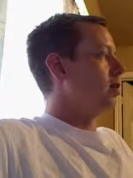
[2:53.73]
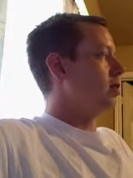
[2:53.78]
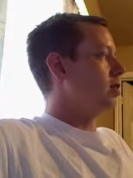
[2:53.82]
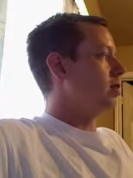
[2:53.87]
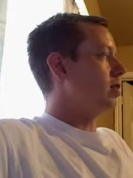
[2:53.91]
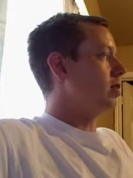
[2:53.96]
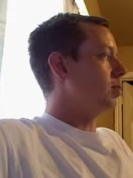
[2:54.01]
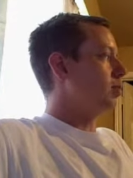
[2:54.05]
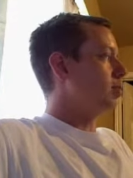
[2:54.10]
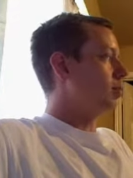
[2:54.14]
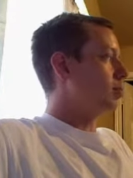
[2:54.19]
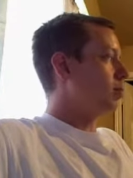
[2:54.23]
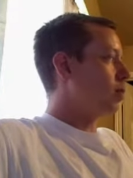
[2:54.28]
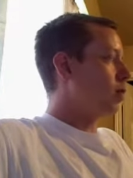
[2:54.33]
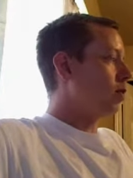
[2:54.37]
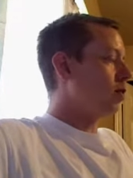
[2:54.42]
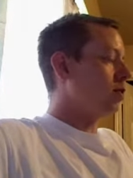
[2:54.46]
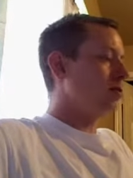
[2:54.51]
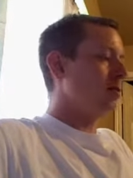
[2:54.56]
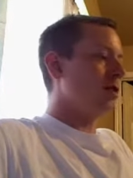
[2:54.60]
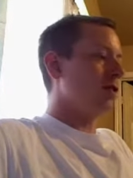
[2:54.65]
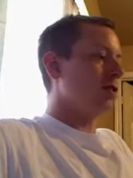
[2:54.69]
The
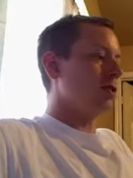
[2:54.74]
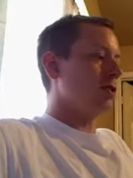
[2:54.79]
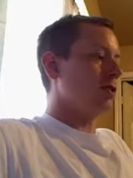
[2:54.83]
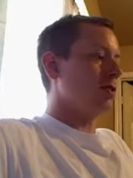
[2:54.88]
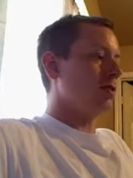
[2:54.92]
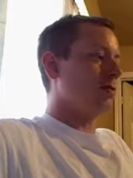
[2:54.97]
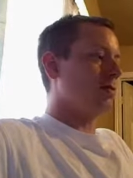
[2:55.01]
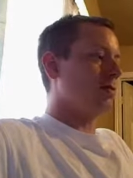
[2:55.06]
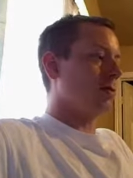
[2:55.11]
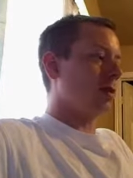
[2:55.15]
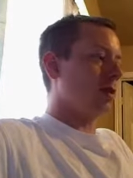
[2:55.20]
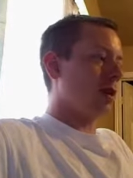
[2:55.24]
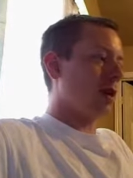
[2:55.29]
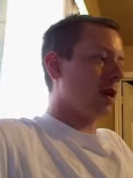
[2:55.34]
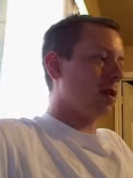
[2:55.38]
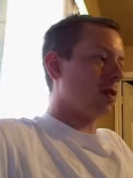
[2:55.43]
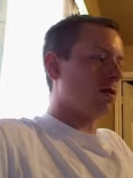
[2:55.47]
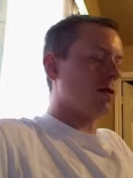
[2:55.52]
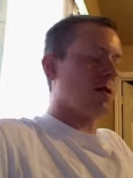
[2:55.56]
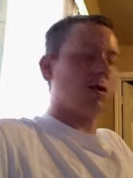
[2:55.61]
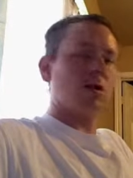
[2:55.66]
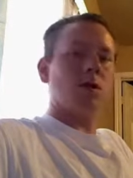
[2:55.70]
prohibition of
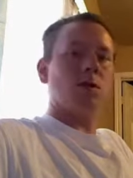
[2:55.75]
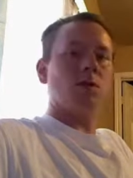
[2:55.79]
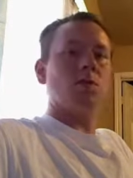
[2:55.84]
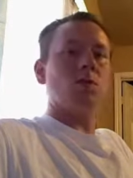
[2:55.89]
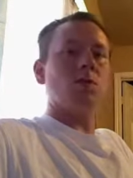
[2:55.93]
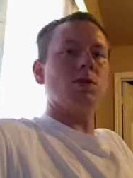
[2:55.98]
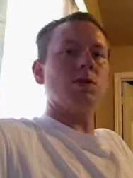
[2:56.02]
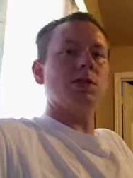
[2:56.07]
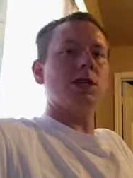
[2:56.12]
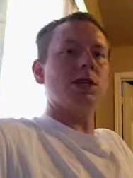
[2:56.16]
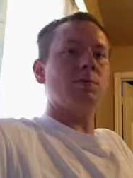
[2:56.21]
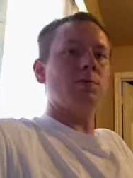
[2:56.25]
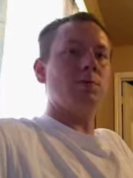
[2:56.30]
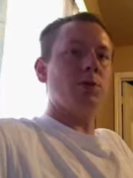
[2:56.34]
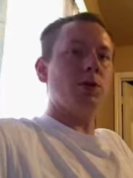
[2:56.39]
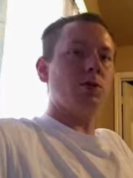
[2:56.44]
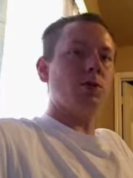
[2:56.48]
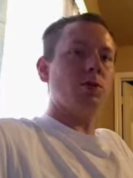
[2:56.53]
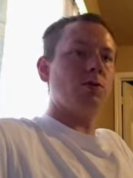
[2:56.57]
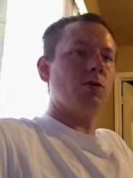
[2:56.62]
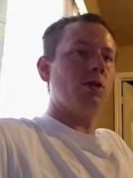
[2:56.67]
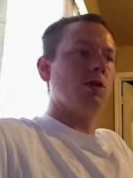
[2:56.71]
alcohol was a
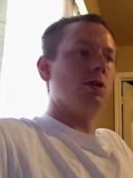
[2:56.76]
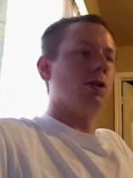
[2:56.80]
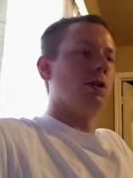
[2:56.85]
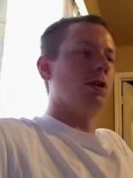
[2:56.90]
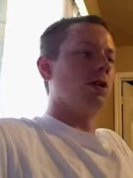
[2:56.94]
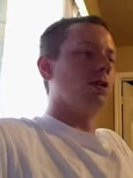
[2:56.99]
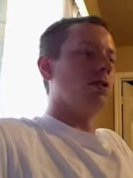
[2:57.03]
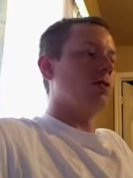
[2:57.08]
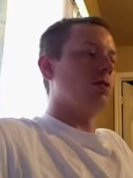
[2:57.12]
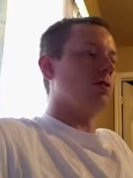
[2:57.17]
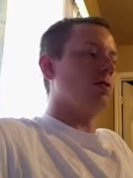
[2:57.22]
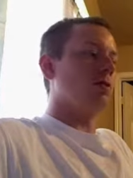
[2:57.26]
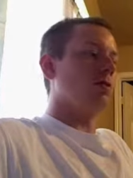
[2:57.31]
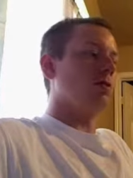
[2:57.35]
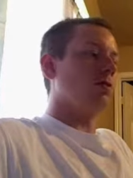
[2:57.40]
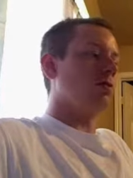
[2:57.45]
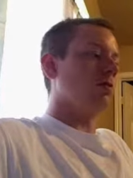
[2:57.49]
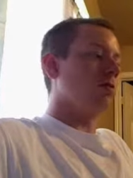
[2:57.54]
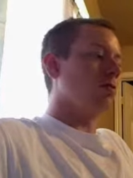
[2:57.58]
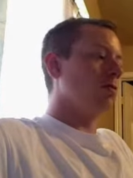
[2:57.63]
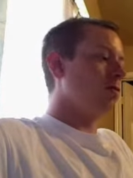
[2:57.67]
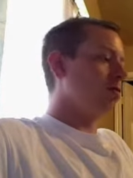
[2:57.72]
boon to
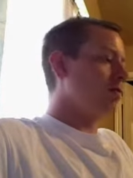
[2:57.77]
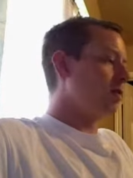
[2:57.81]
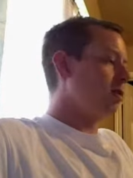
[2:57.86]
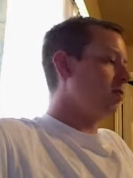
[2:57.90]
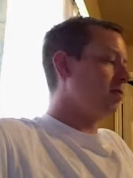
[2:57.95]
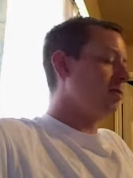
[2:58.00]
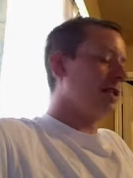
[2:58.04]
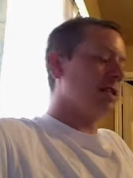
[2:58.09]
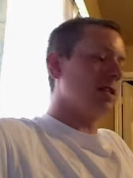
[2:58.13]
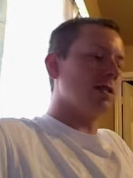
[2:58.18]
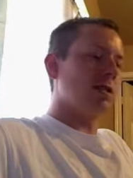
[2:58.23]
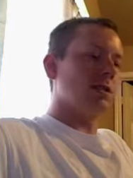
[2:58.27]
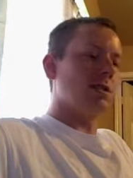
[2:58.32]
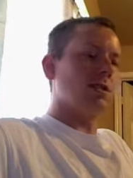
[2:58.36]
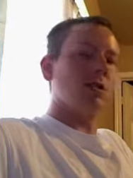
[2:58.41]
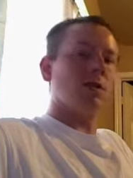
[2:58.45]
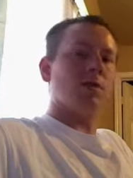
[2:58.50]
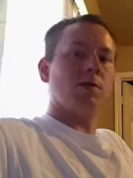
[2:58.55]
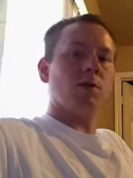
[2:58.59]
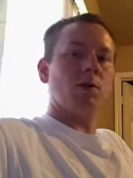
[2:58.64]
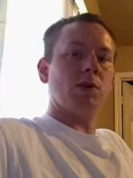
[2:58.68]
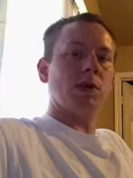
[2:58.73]
the business
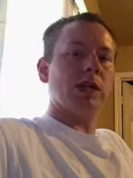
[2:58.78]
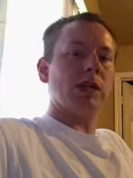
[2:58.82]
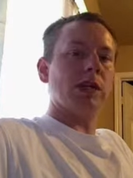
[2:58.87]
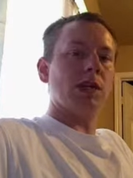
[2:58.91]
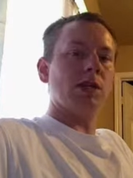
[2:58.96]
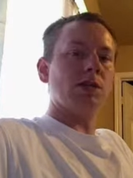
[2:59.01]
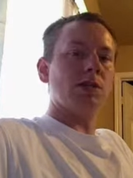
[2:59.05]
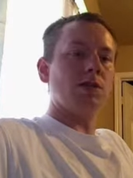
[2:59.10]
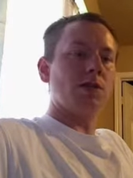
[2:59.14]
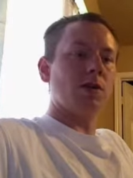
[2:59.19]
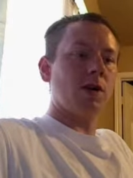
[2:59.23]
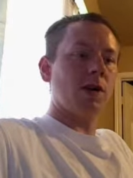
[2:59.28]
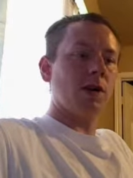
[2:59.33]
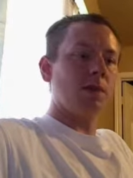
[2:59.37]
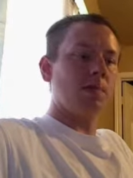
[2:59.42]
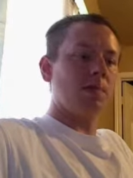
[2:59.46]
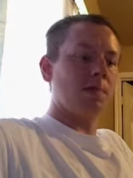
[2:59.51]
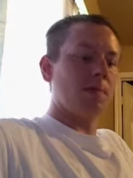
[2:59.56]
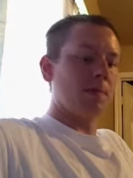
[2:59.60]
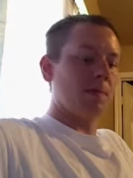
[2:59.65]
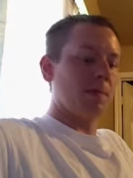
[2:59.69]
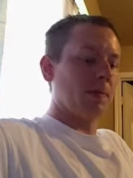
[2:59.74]
of organized
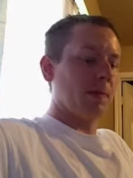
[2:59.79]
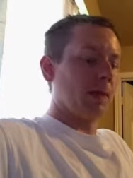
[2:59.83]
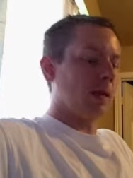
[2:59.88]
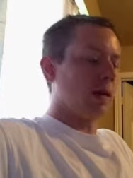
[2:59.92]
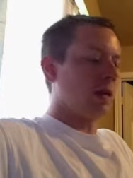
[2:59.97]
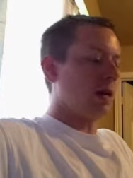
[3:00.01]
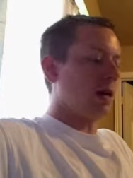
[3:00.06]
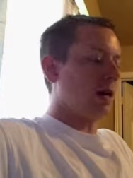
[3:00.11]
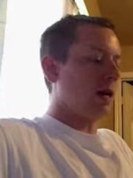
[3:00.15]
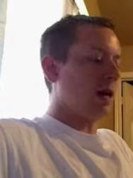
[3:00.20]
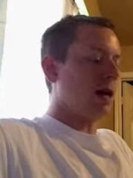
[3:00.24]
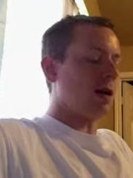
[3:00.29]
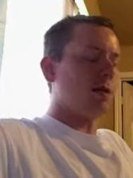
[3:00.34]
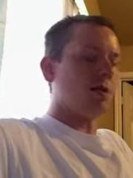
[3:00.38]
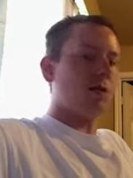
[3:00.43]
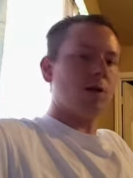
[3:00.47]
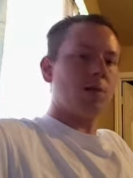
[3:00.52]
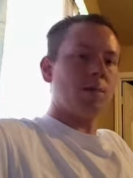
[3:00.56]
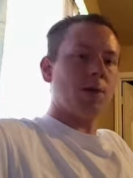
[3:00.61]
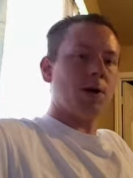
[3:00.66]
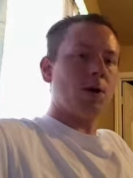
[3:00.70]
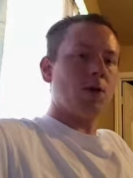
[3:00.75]
crime. Al
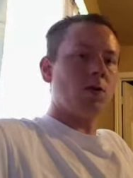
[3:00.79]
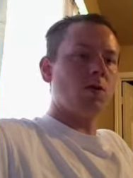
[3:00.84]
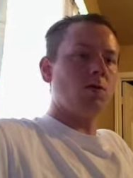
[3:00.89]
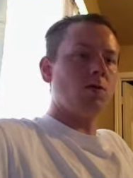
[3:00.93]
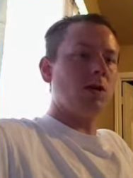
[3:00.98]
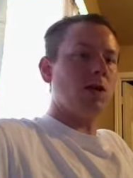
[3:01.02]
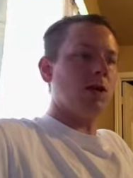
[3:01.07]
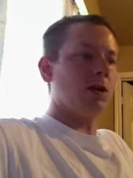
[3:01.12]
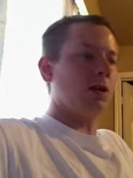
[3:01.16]
Capone